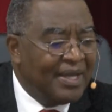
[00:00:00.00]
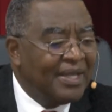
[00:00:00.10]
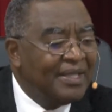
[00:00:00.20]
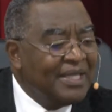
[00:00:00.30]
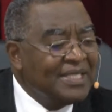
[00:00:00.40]

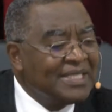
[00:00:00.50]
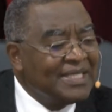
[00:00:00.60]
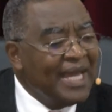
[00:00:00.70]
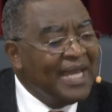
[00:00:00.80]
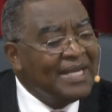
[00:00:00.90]
This
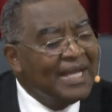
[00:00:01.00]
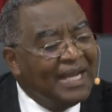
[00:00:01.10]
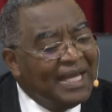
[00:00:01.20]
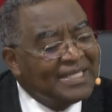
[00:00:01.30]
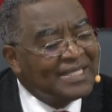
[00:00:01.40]
said,
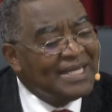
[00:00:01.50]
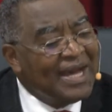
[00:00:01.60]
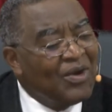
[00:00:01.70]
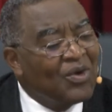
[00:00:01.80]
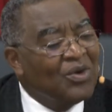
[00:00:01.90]
let's
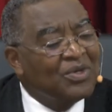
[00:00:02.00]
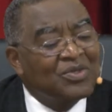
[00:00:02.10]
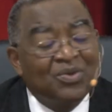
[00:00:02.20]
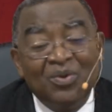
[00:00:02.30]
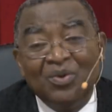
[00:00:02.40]
now go
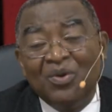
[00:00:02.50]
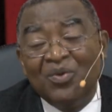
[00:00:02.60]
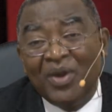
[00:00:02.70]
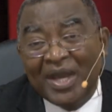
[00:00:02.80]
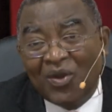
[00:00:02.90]
to
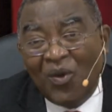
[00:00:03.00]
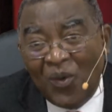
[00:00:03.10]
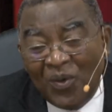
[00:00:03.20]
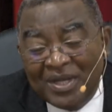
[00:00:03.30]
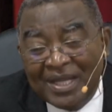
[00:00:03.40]

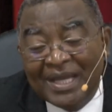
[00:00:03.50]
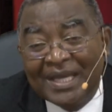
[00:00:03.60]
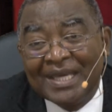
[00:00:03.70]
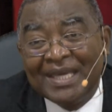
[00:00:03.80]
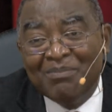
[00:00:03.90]
record
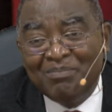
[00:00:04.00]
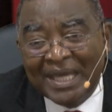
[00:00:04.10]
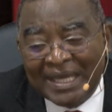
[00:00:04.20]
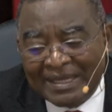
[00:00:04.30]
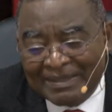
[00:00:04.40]

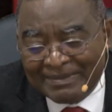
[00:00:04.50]
keeping.